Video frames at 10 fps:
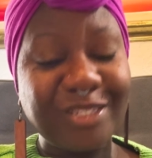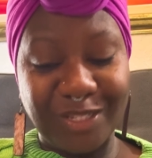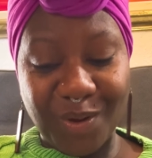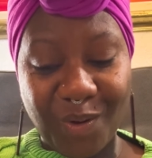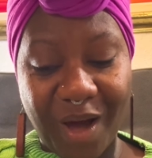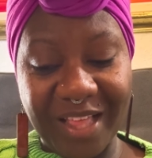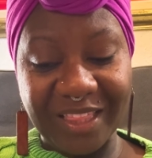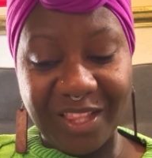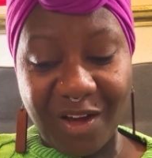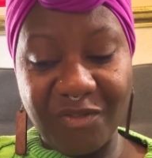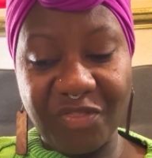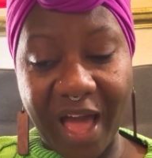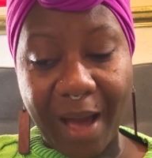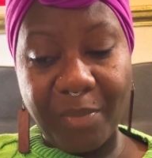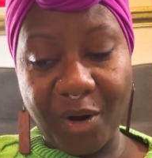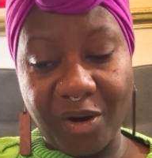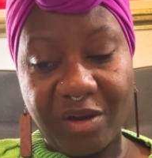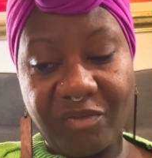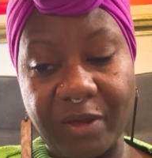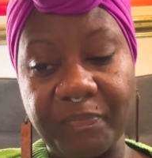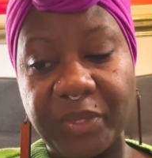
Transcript: So I love that part of it.